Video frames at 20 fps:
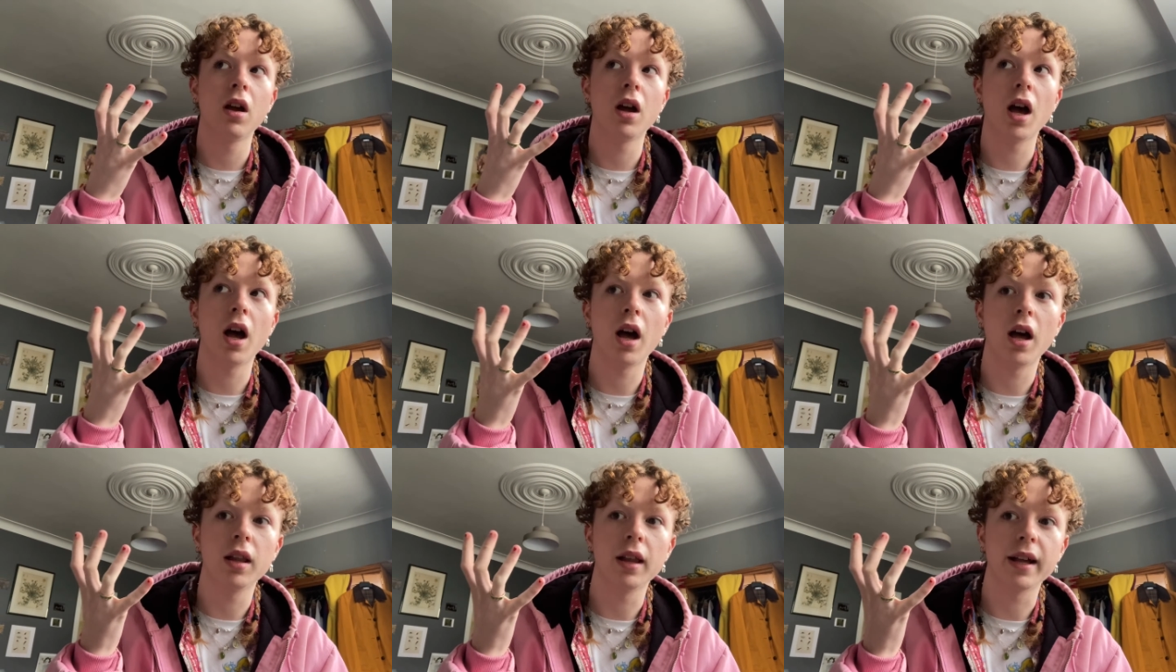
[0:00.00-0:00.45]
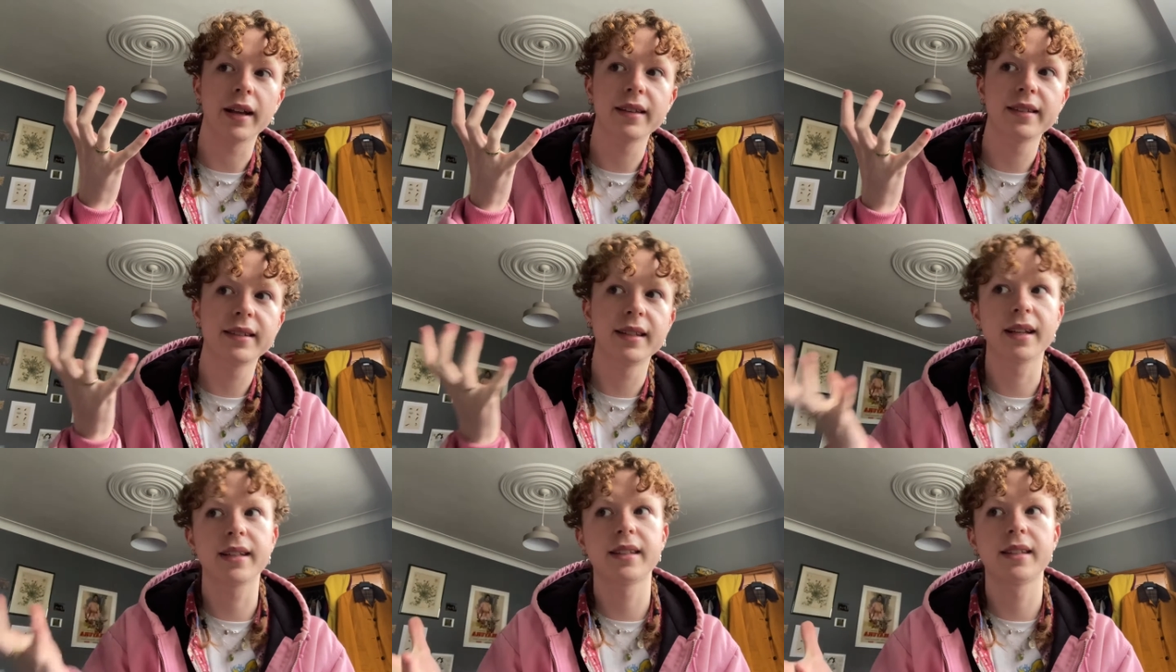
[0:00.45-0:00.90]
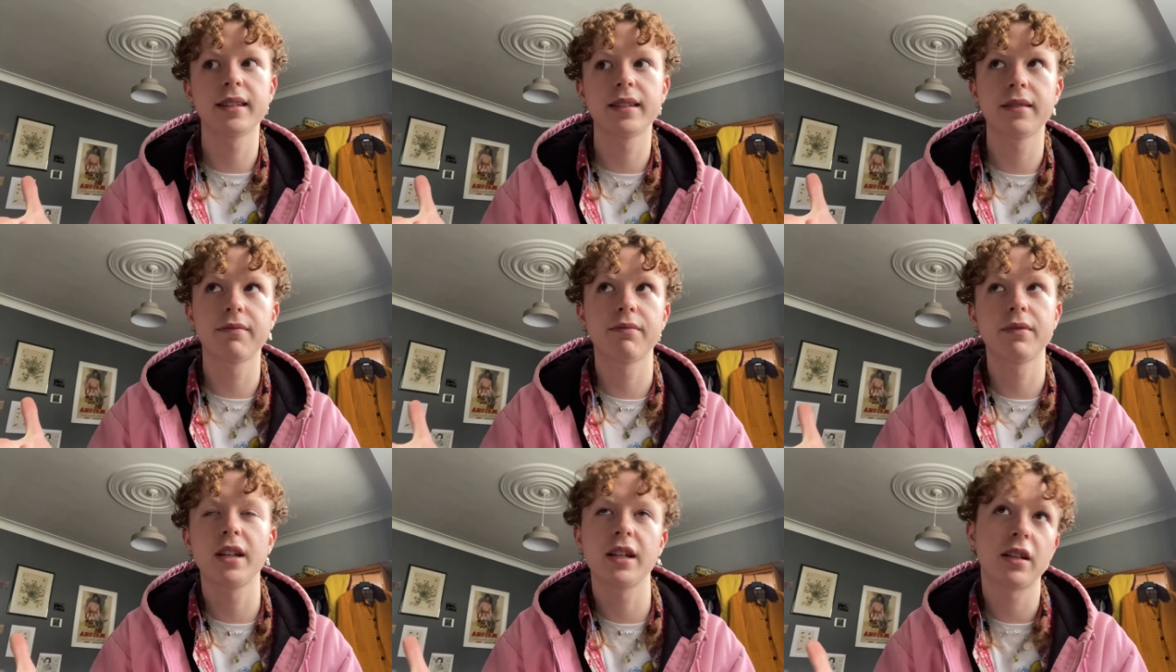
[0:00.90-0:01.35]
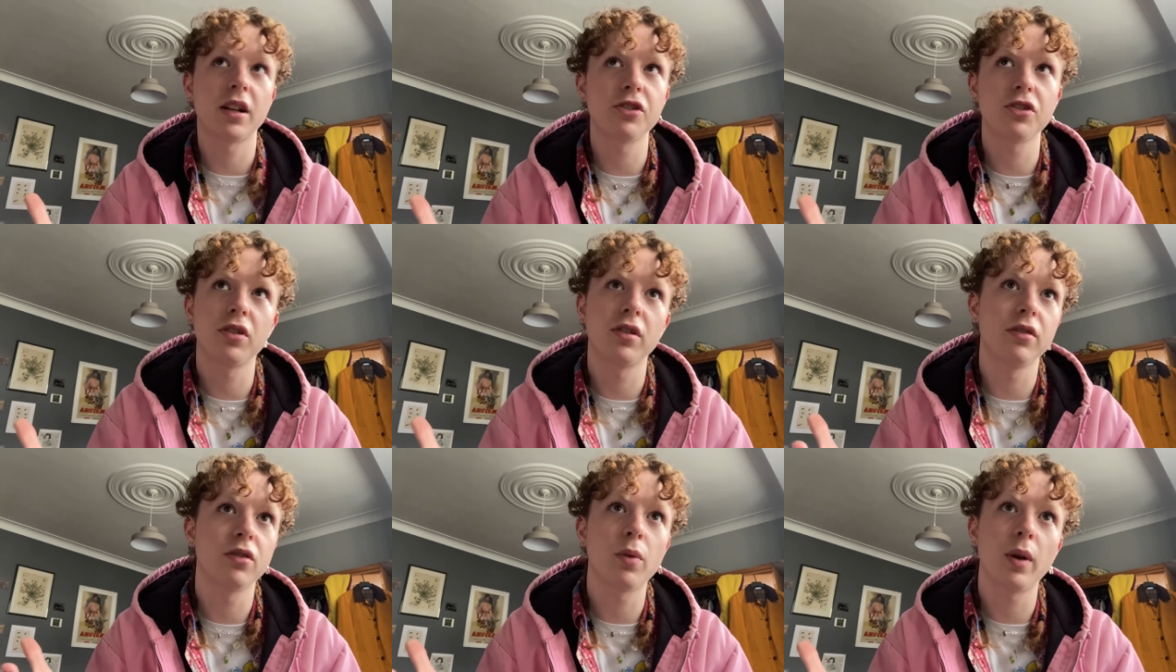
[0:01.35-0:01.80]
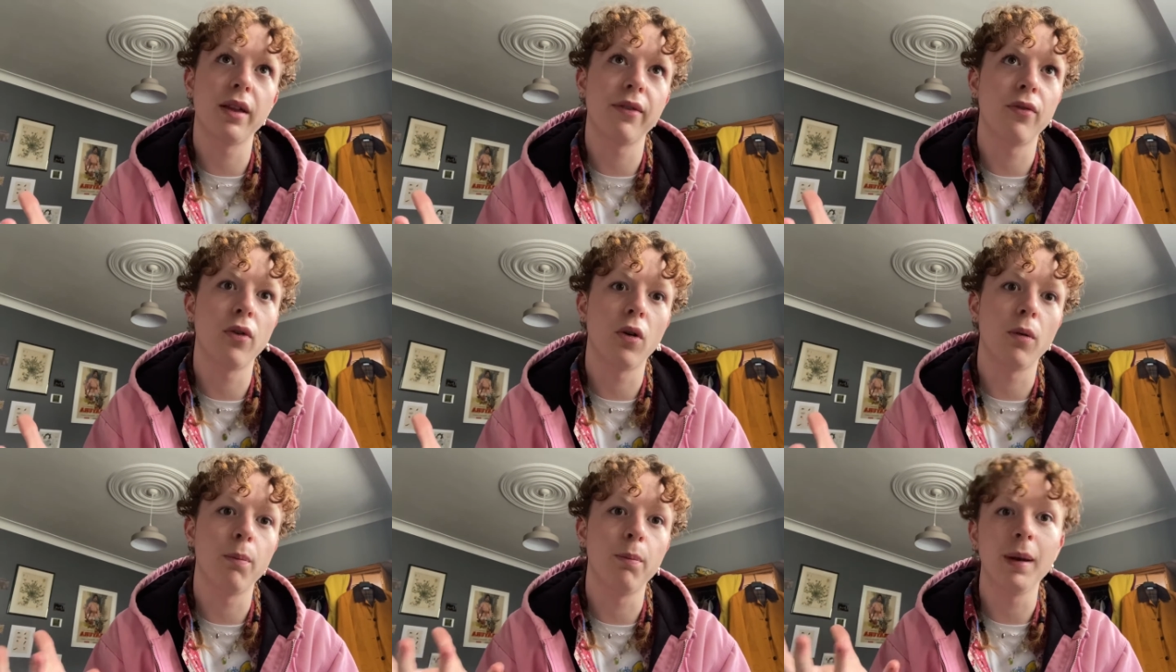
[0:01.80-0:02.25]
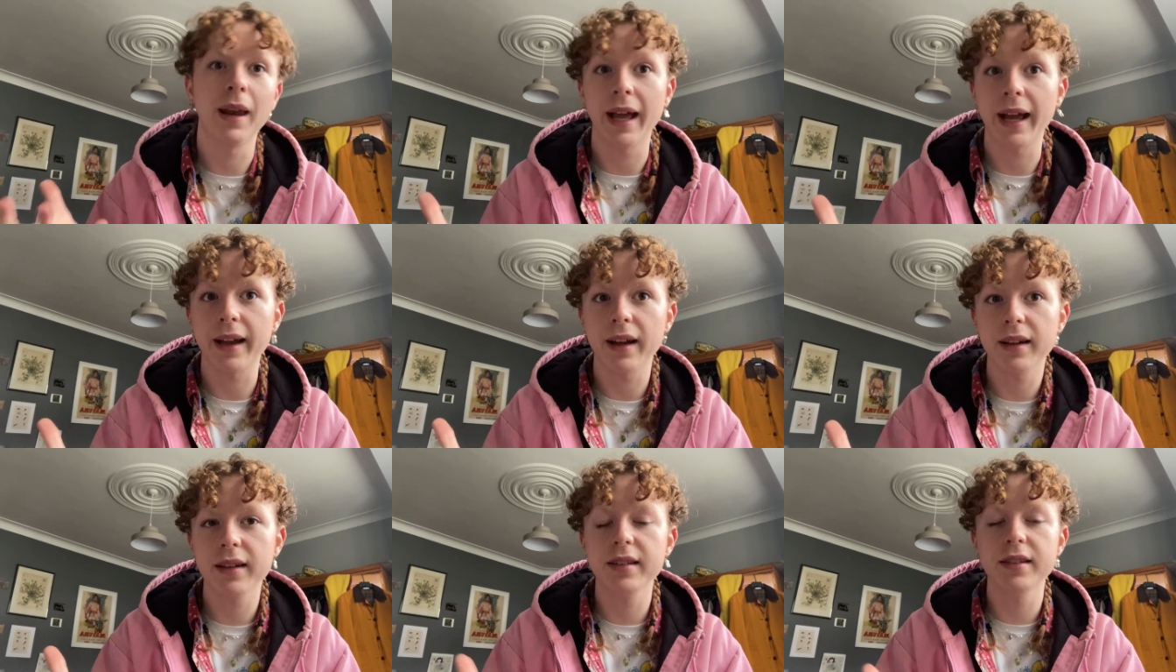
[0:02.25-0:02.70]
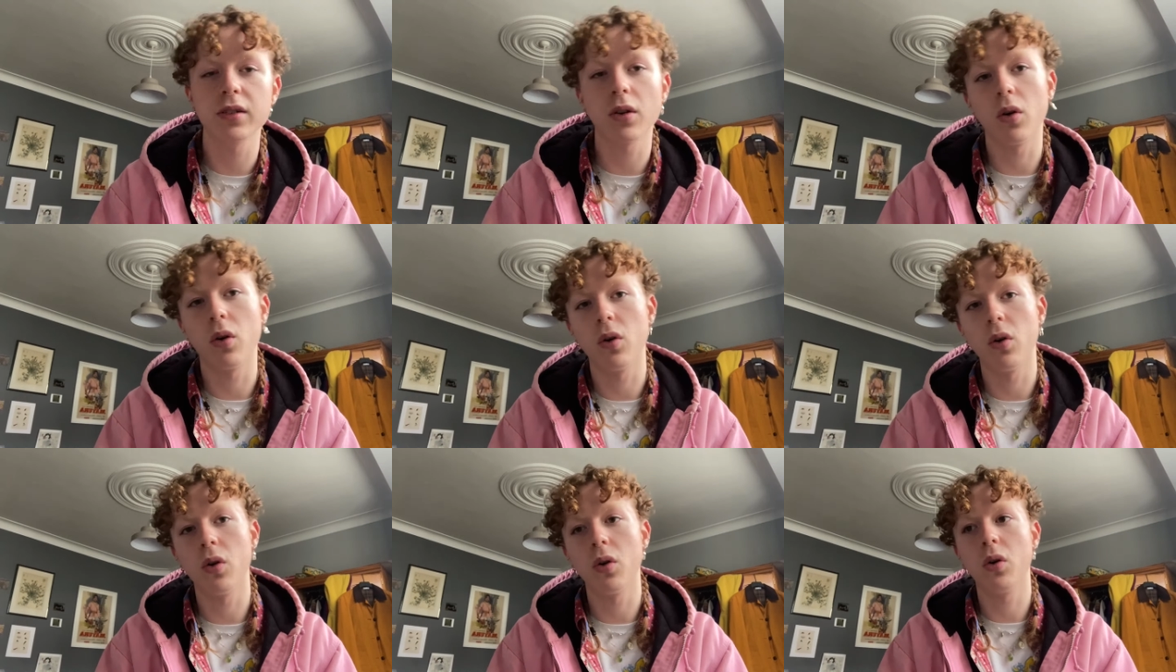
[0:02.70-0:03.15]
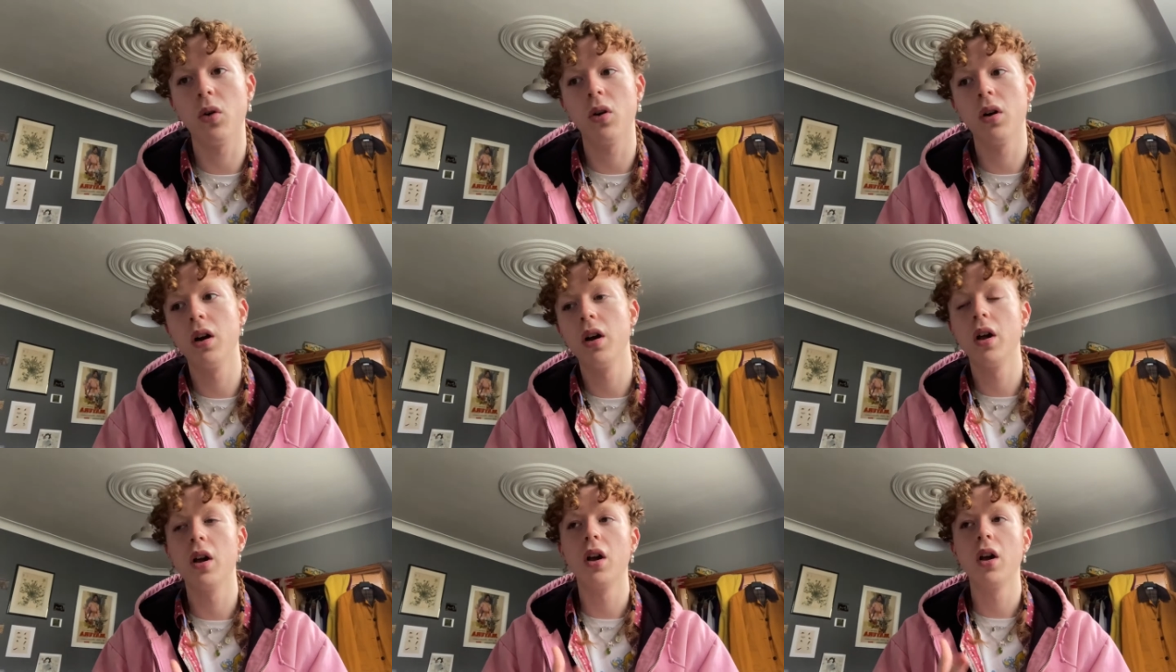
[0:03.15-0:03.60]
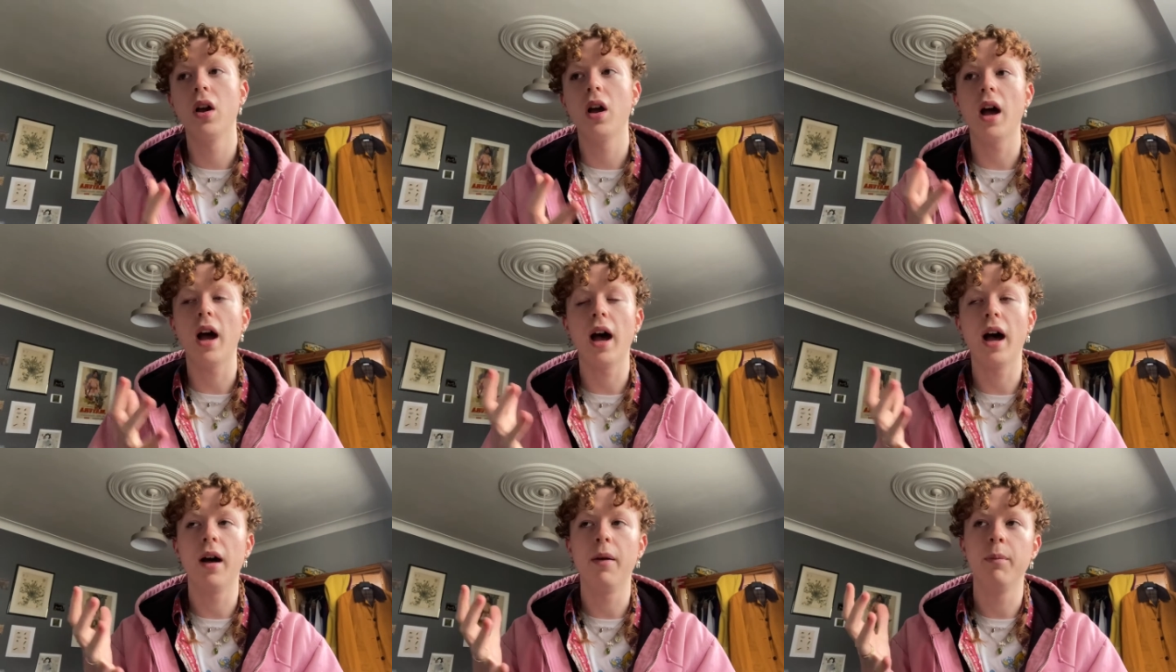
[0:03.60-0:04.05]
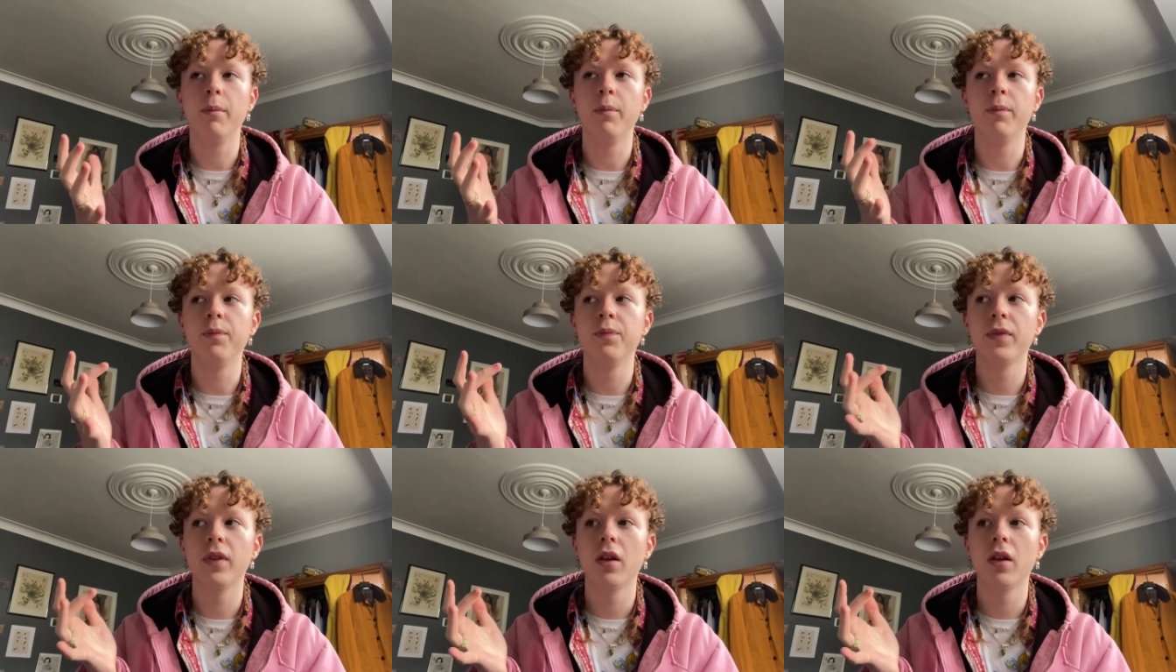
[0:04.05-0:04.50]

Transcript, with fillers: uh, like six six hundred and twenty four blinks or um,